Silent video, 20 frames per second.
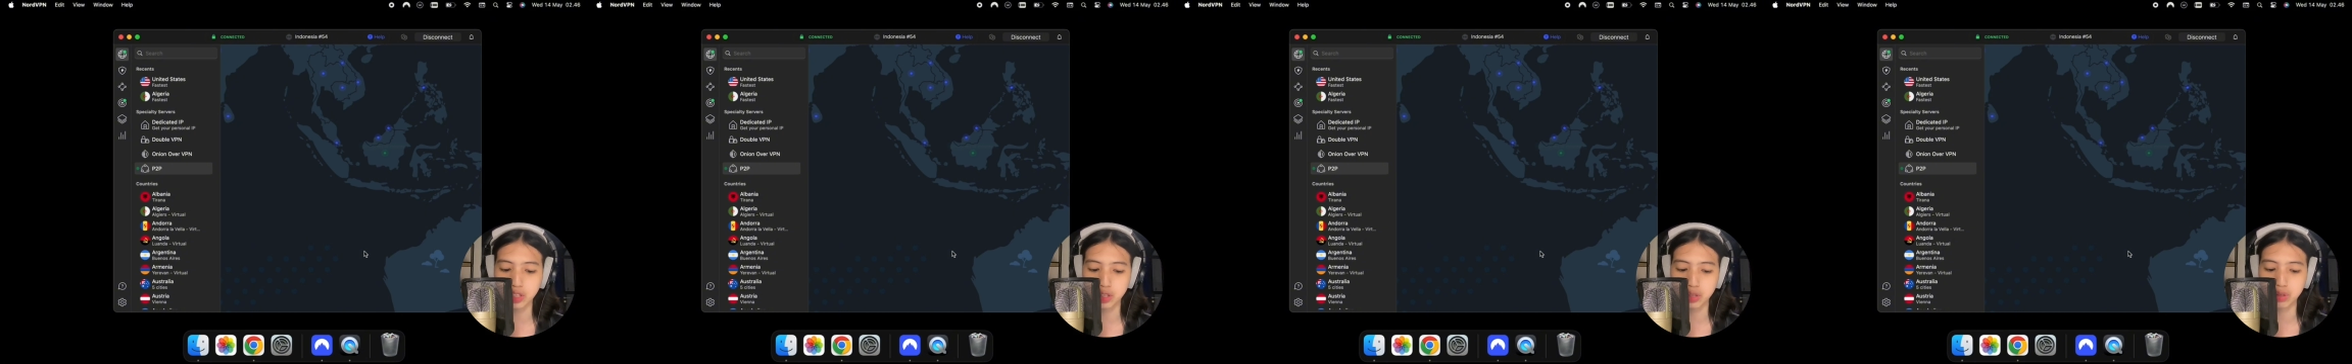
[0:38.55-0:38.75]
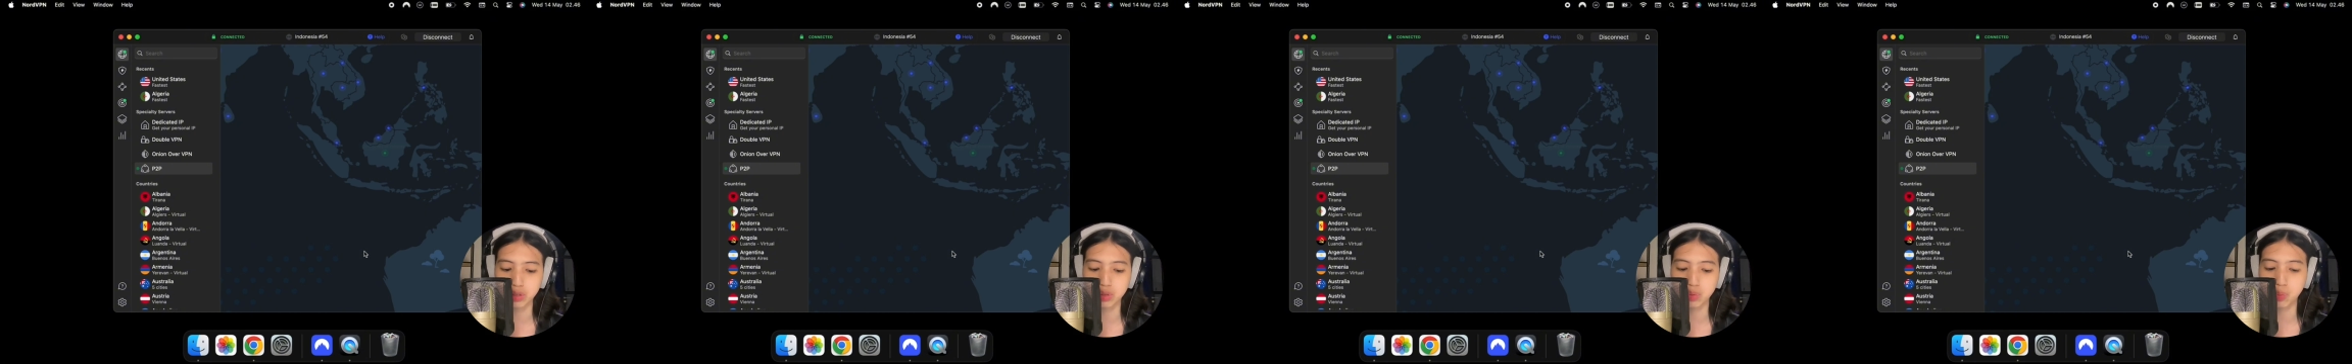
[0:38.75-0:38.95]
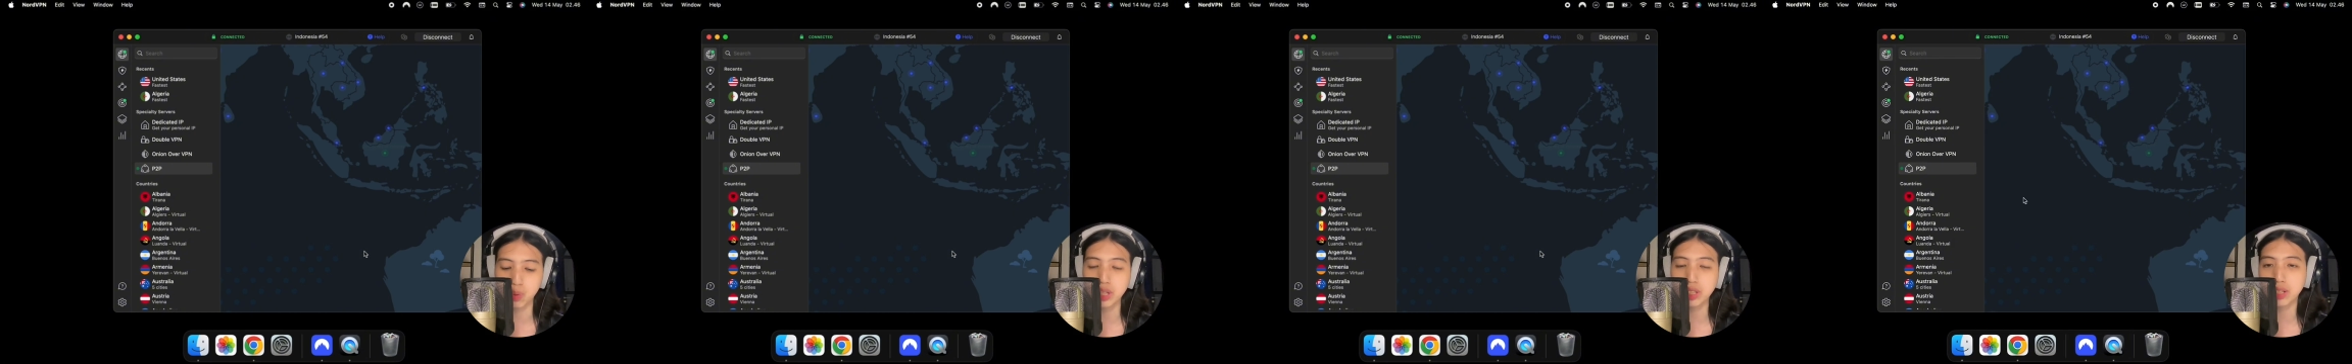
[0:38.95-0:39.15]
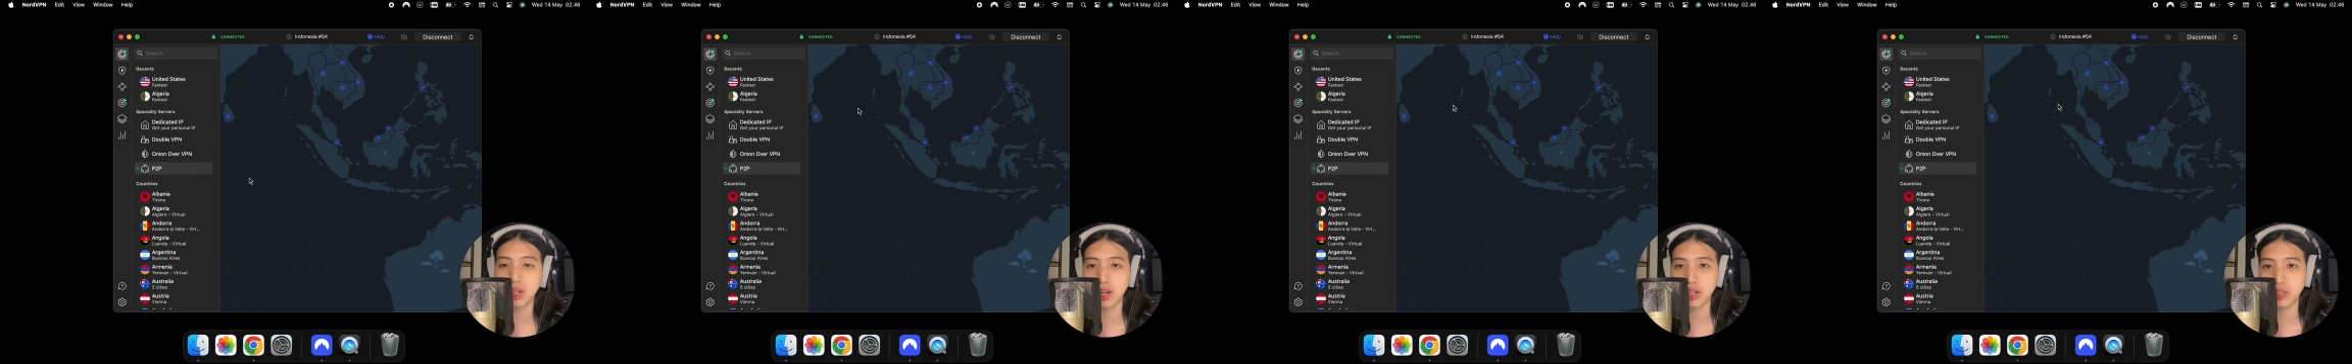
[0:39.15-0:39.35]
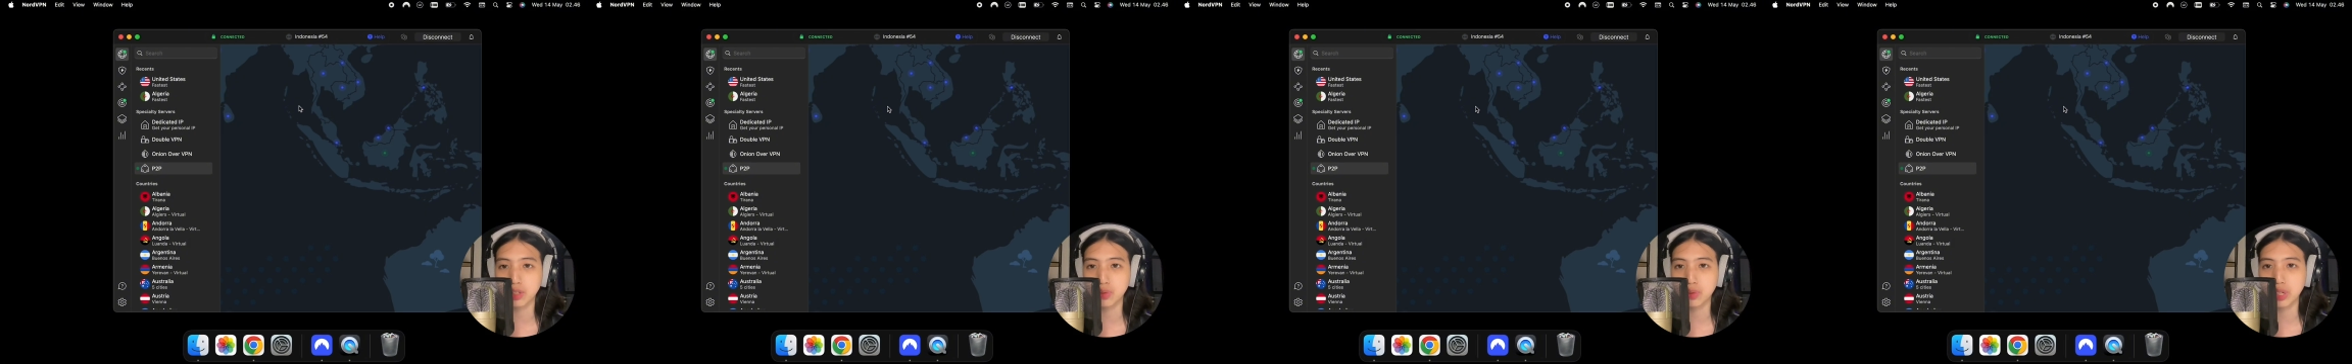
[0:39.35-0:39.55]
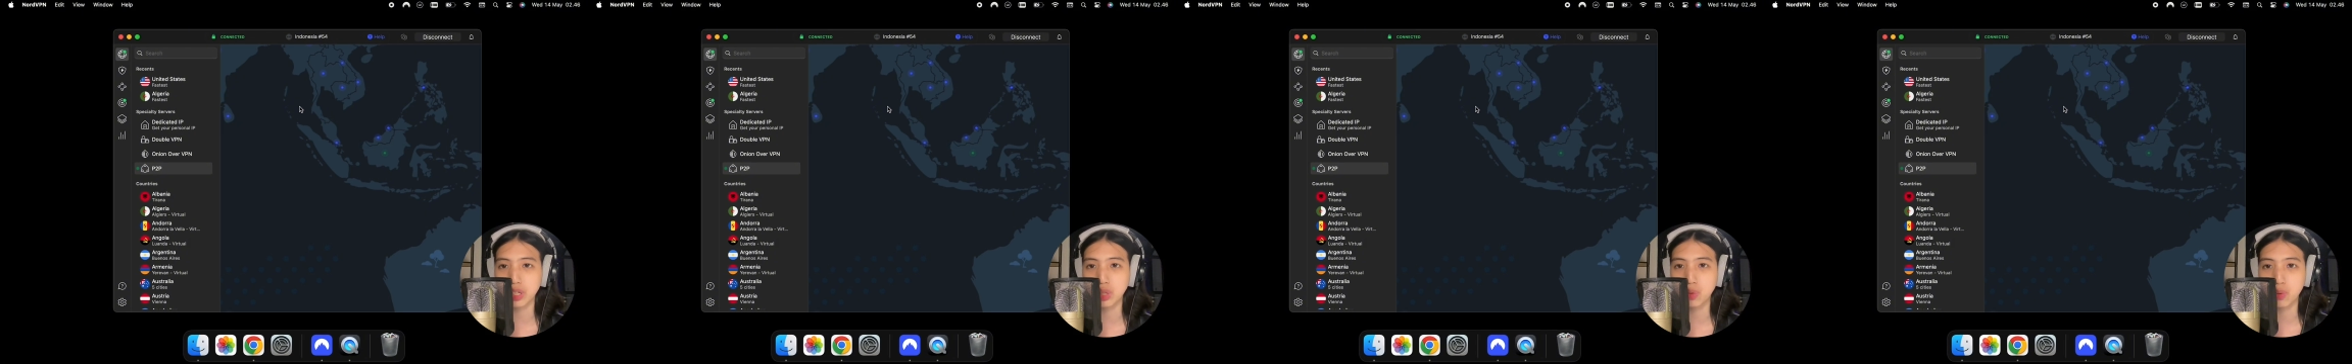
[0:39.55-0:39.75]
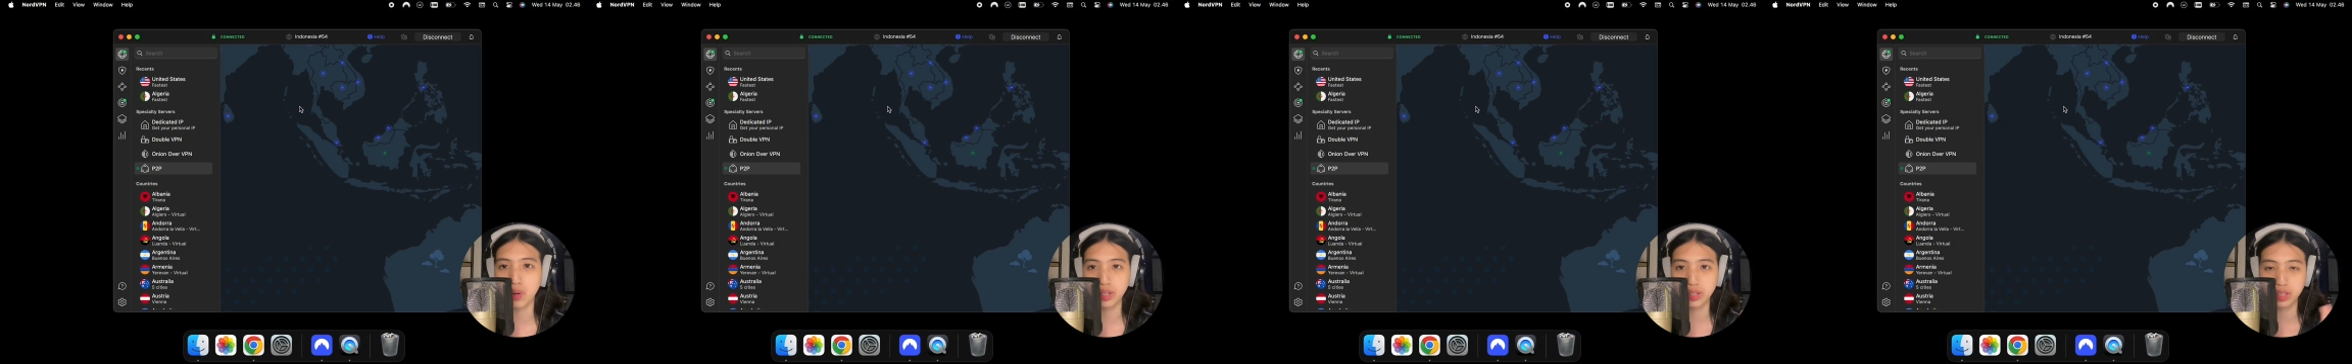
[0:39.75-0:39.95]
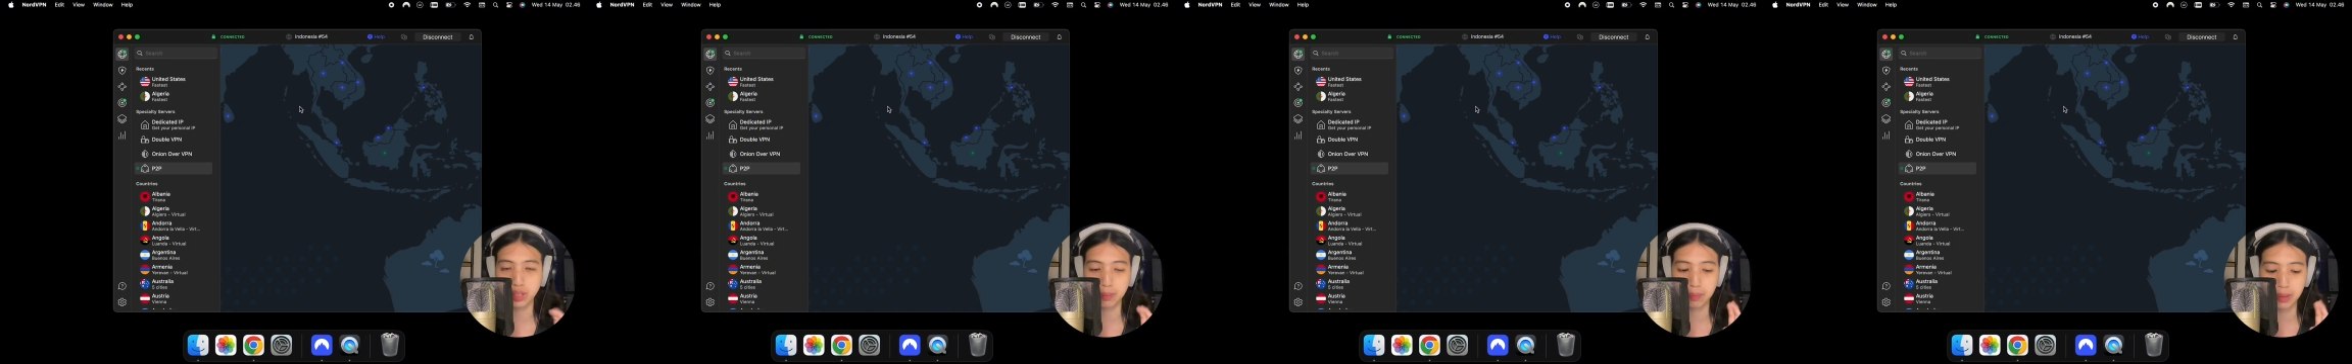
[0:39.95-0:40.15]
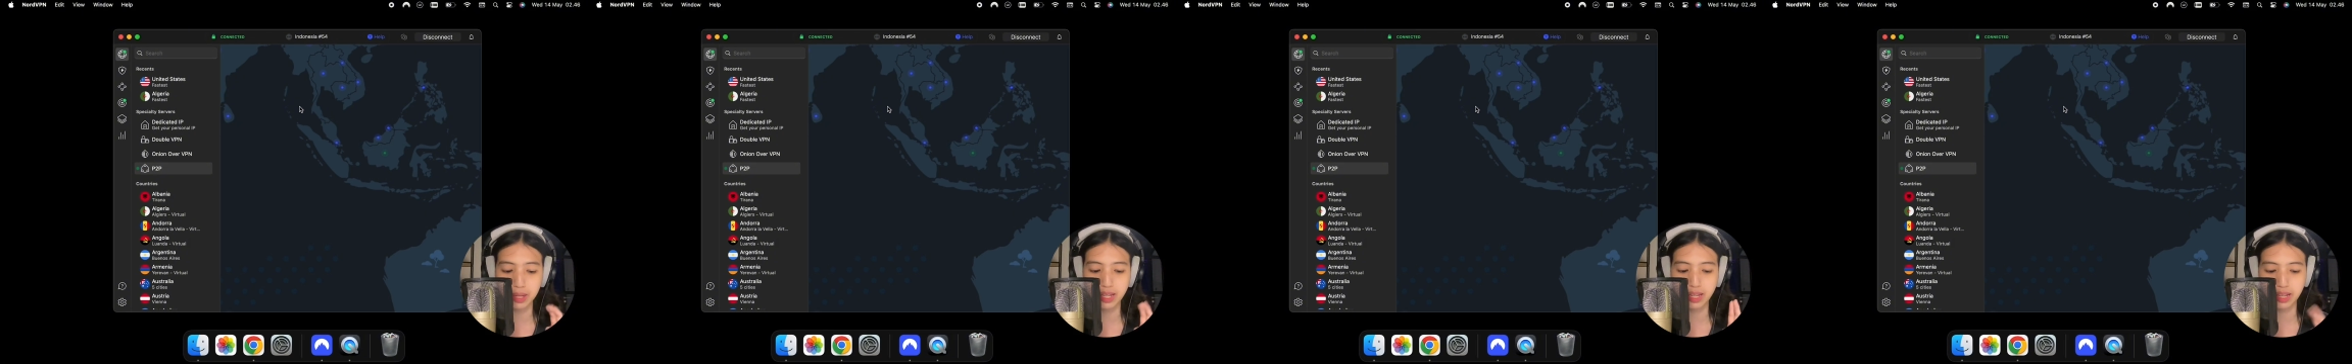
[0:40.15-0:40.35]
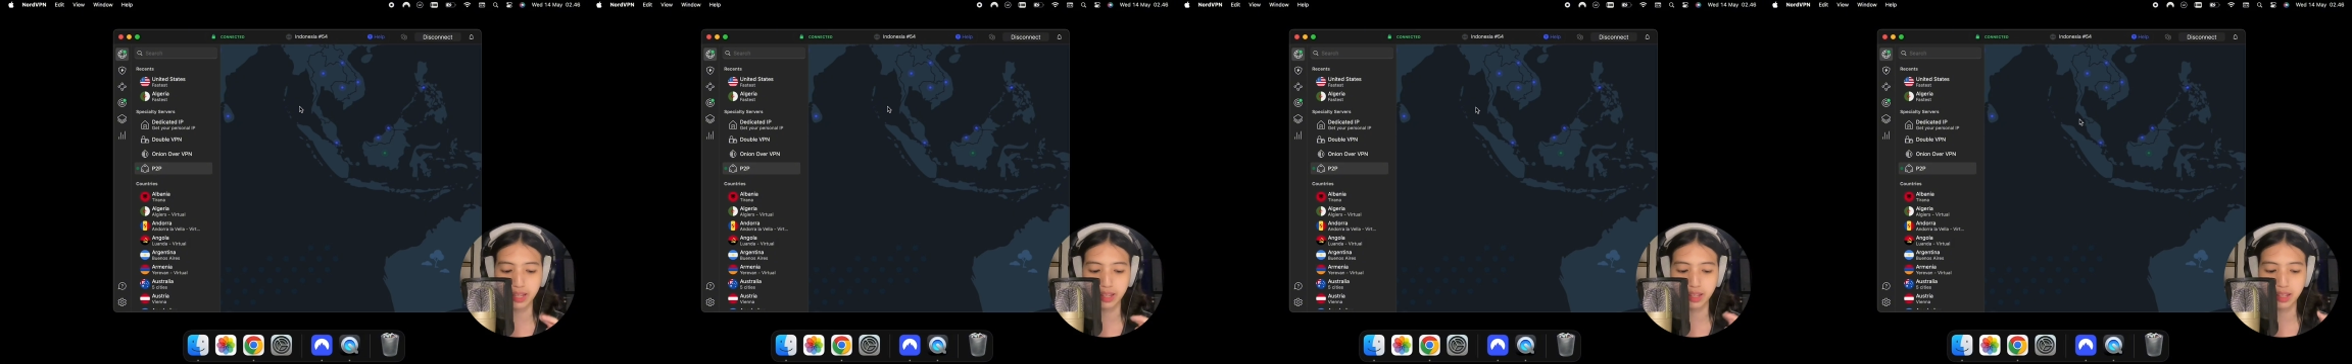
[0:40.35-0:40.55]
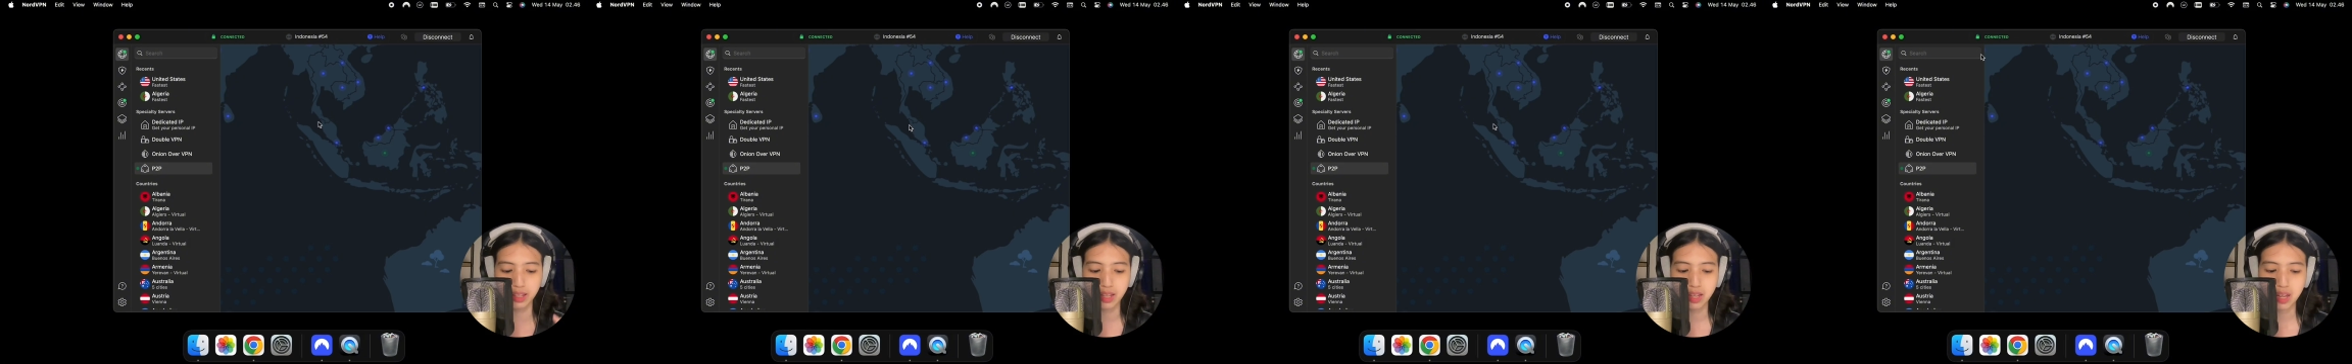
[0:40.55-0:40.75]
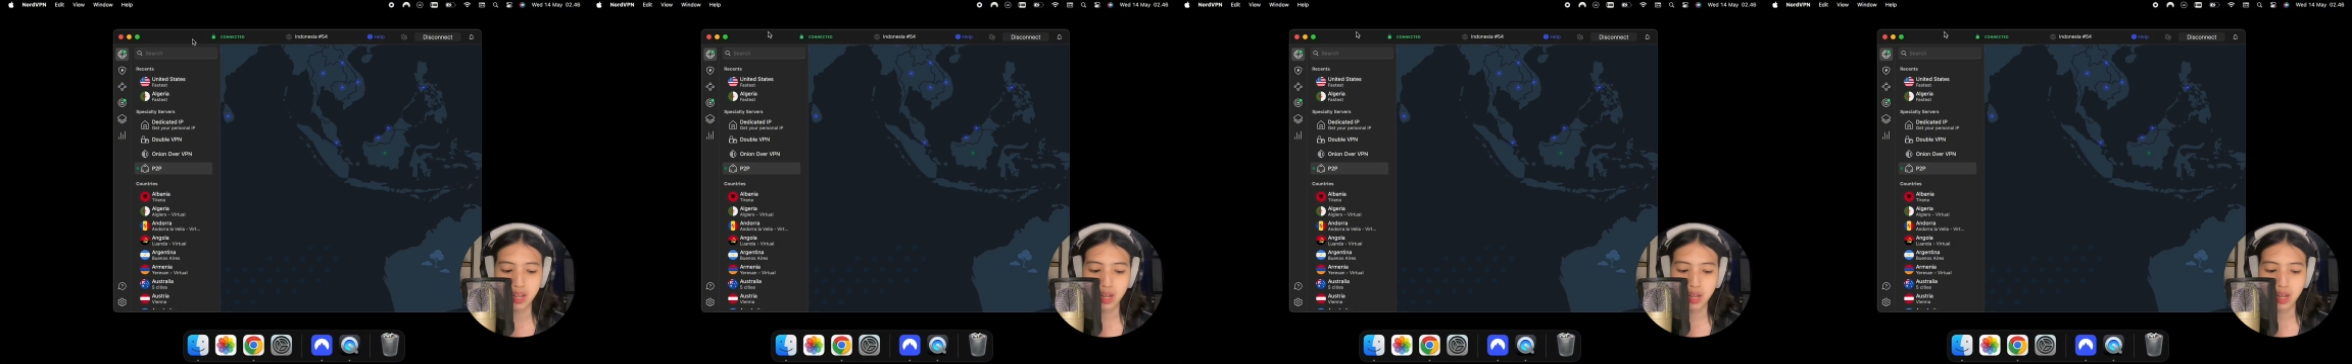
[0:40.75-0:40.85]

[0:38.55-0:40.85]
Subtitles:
choose what country you want to be in,